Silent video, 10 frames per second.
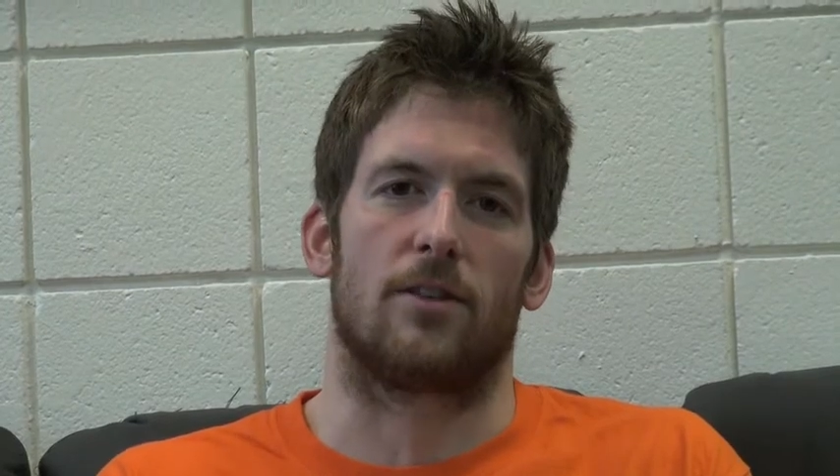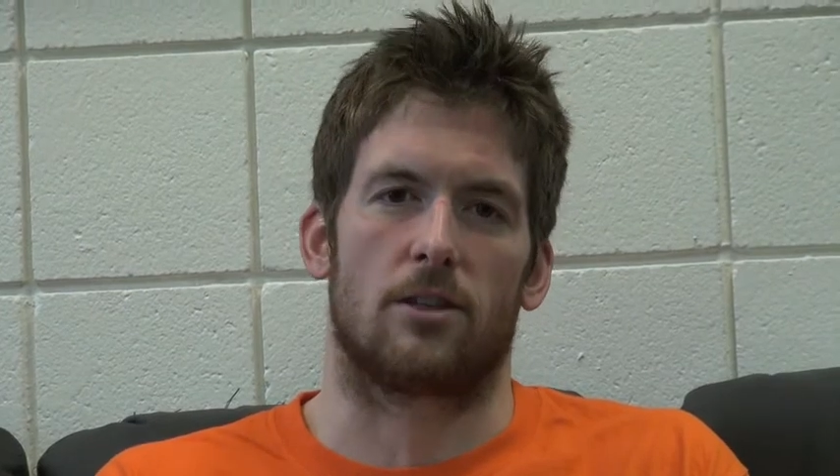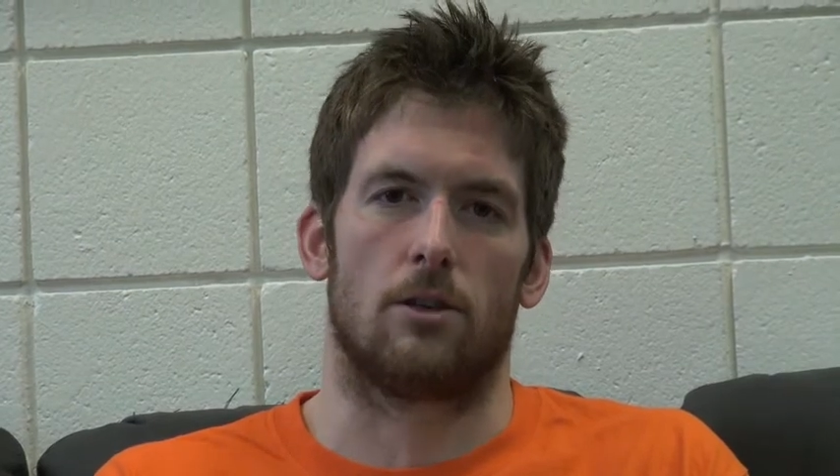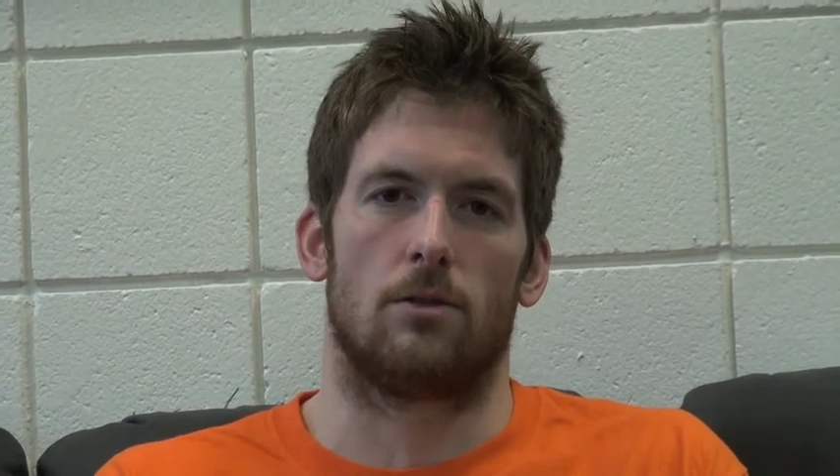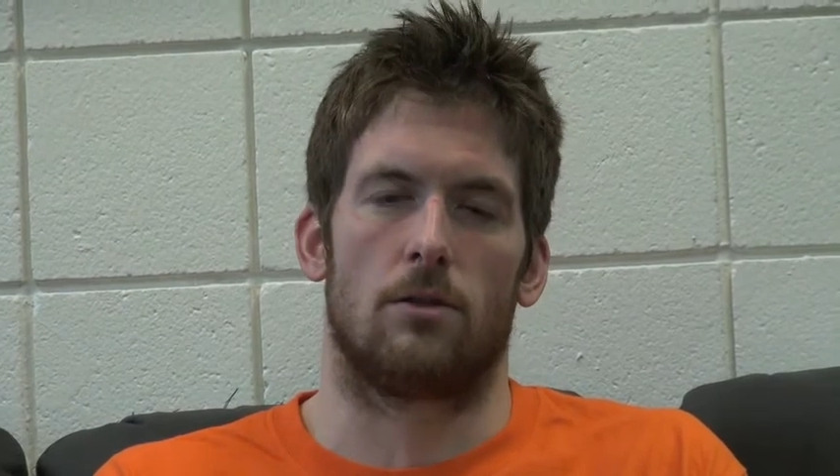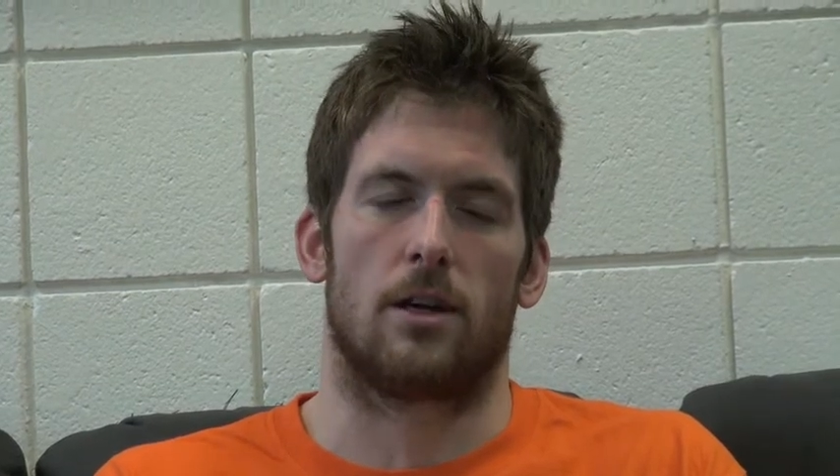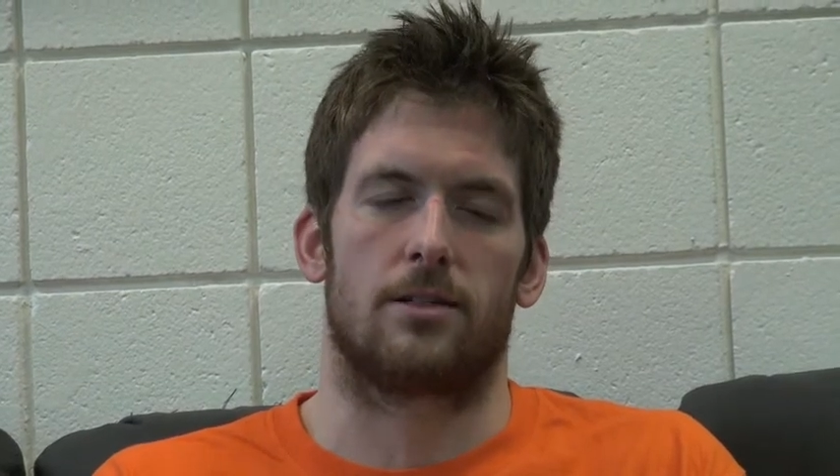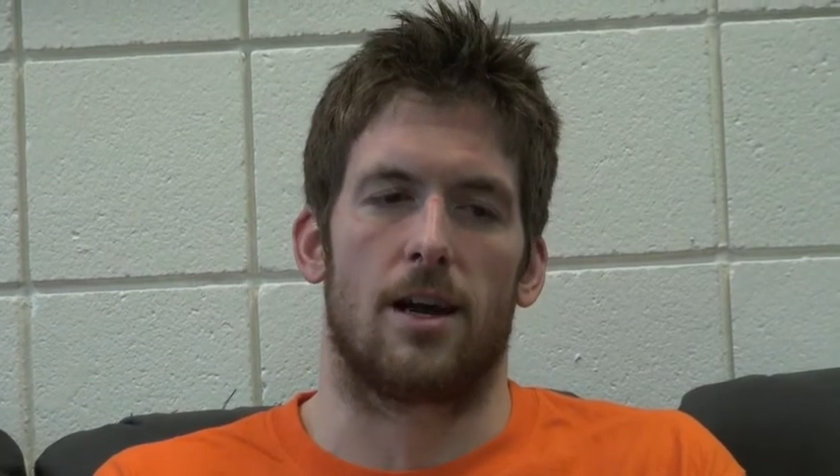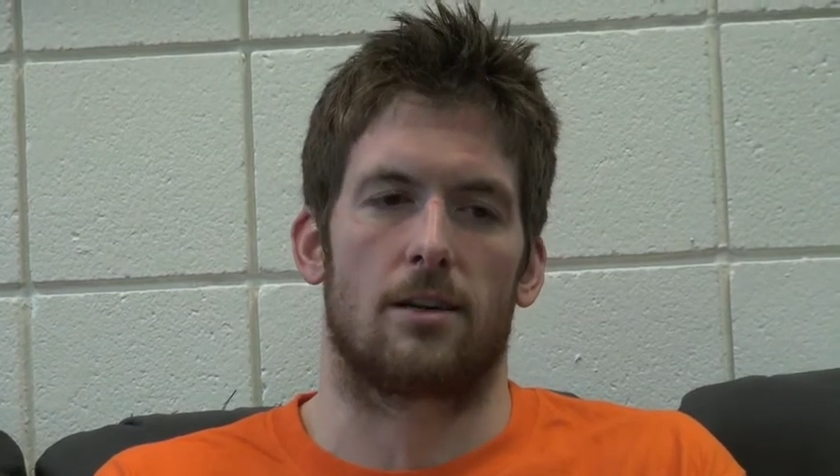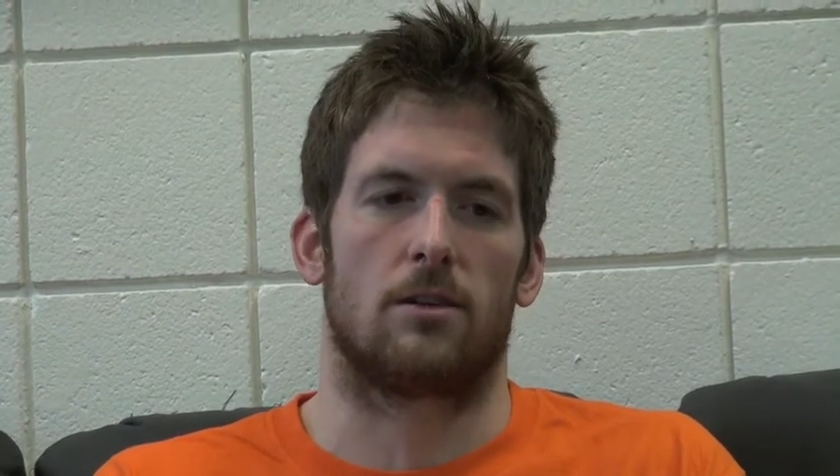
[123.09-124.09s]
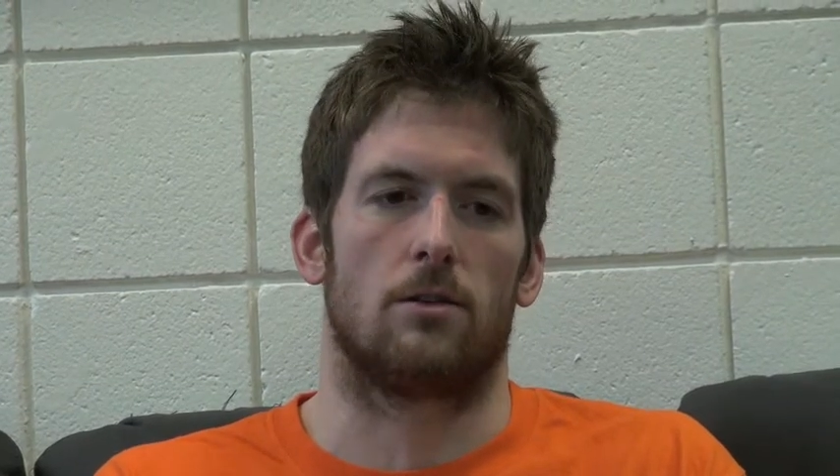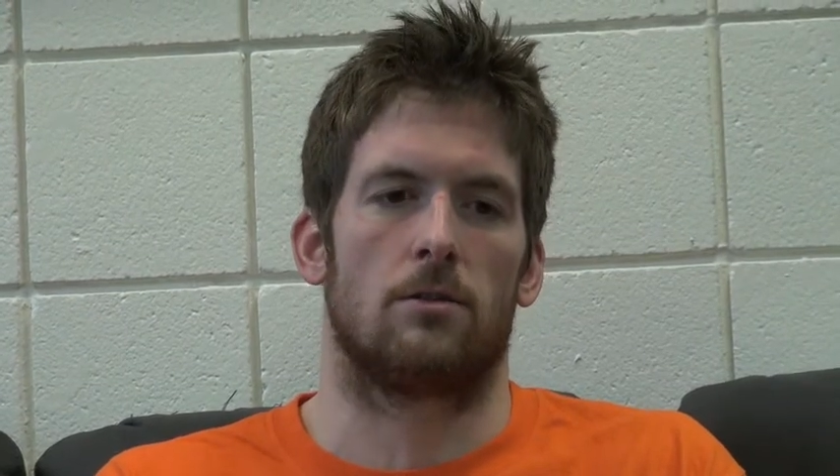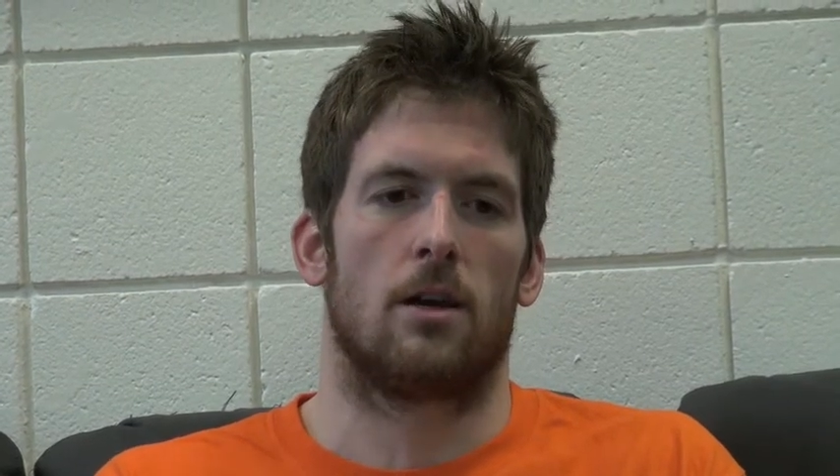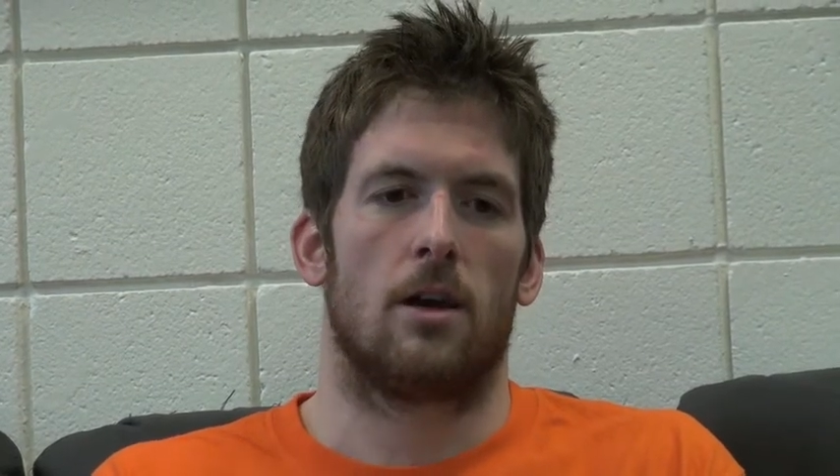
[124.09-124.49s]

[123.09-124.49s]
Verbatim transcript: of a suit, a tech suit.